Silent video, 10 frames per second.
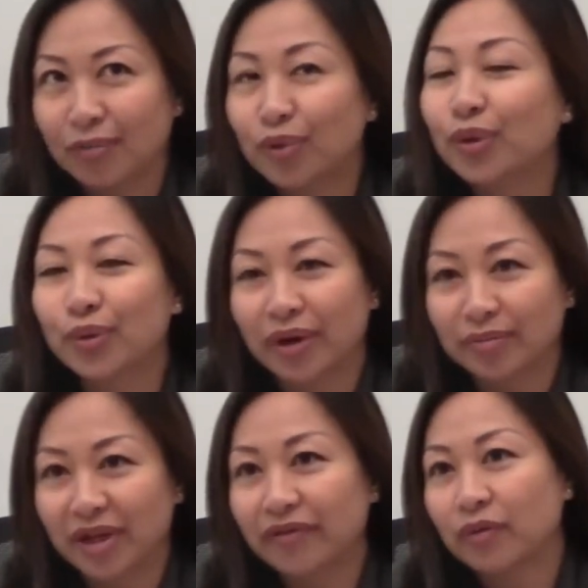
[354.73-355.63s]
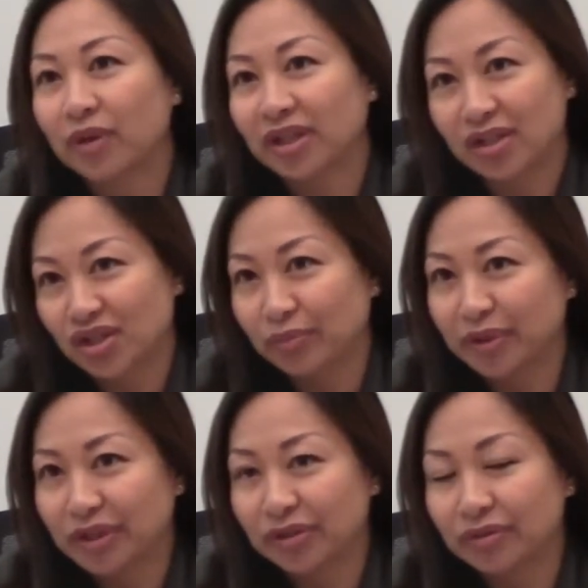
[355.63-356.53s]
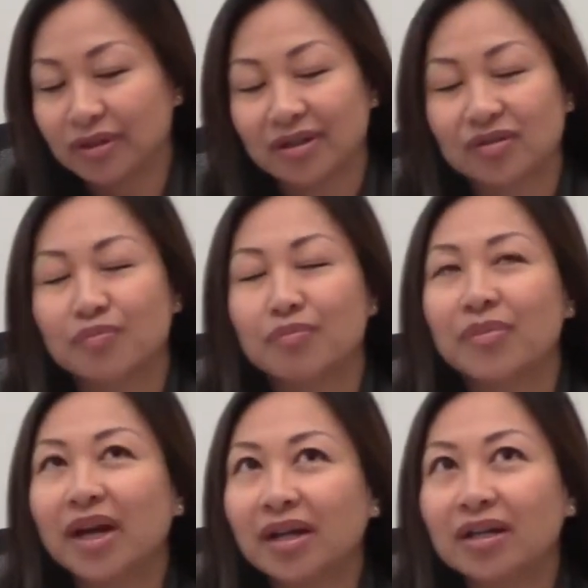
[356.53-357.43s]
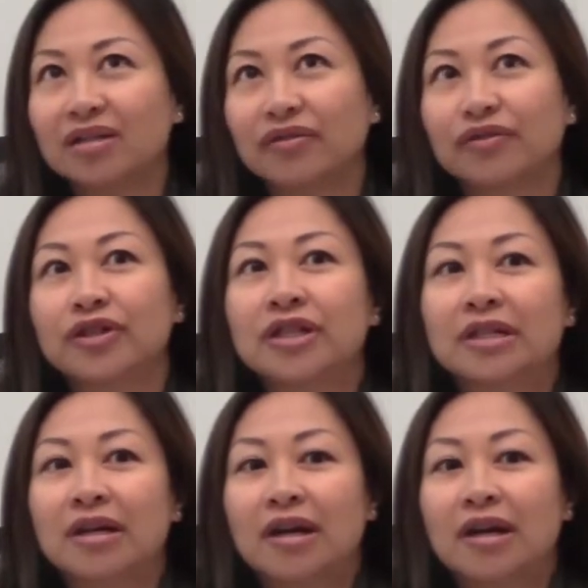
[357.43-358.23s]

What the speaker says: program everyone can jump into, and there's many different